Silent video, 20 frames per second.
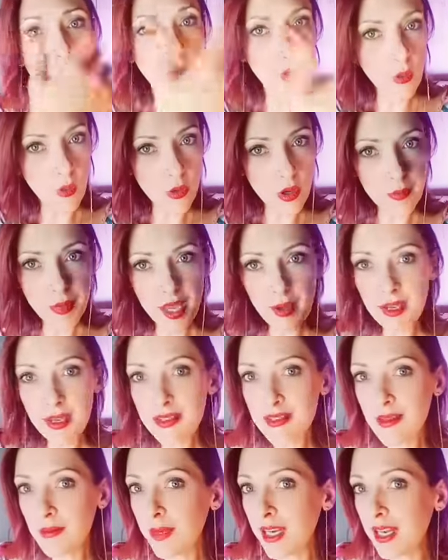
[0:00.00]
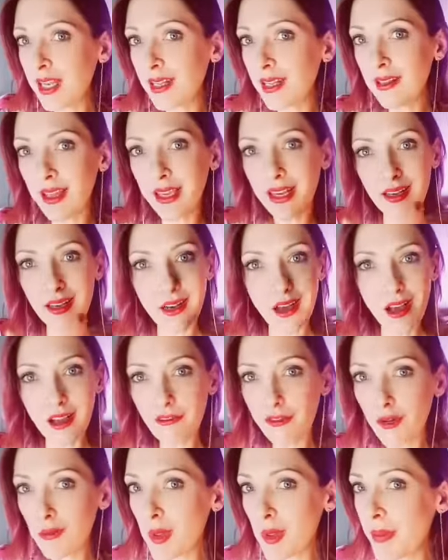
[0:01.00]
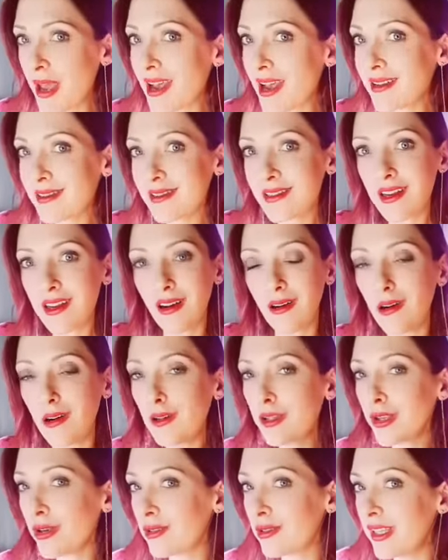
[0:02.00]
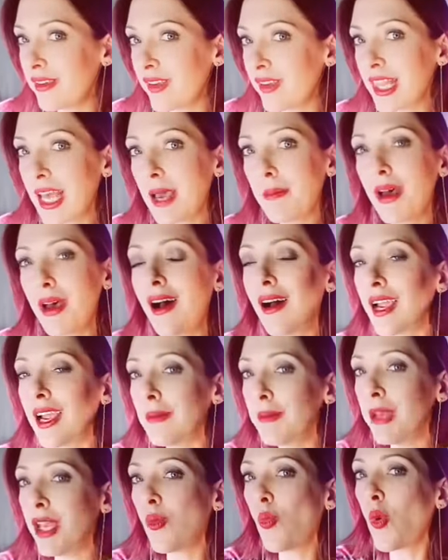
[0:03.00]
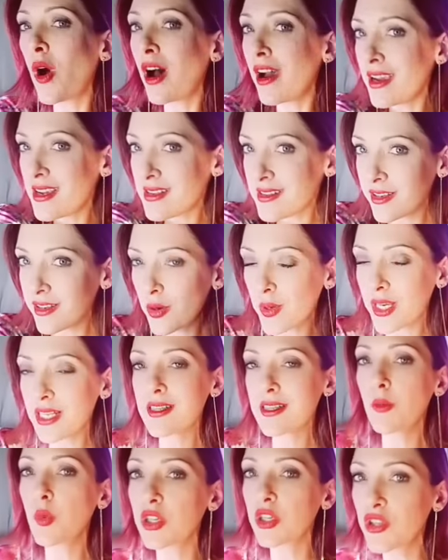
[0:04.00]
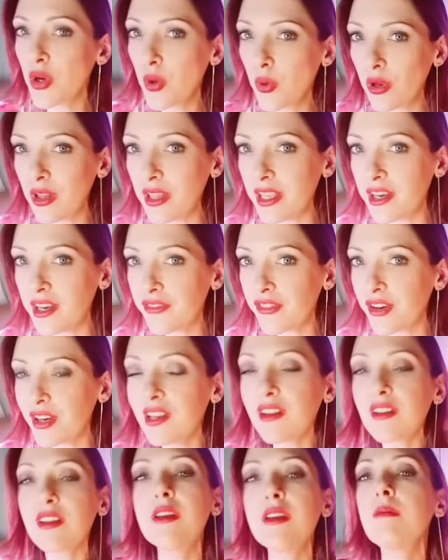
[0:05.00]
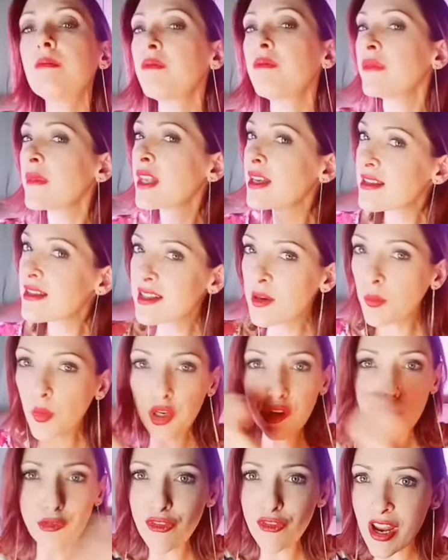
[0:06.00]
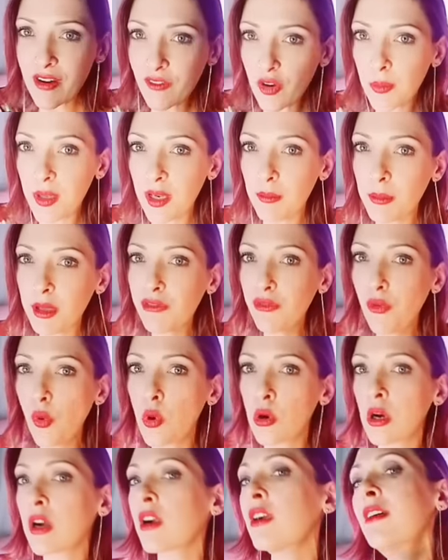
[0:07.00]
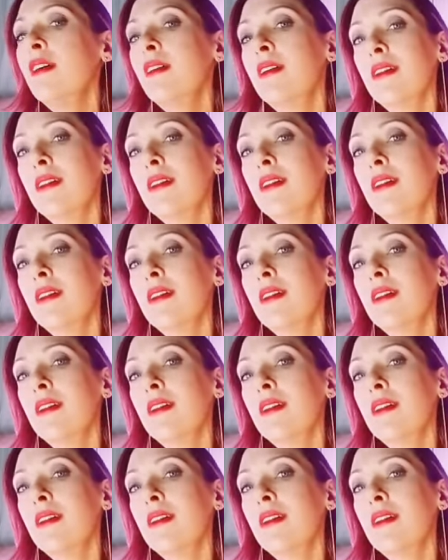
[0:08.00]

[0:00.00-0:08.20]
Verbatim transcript: Or maybe somebody like not from the past at all. You're leaving that behind, being wise and going somewhere totally different, somewhere you've never been before.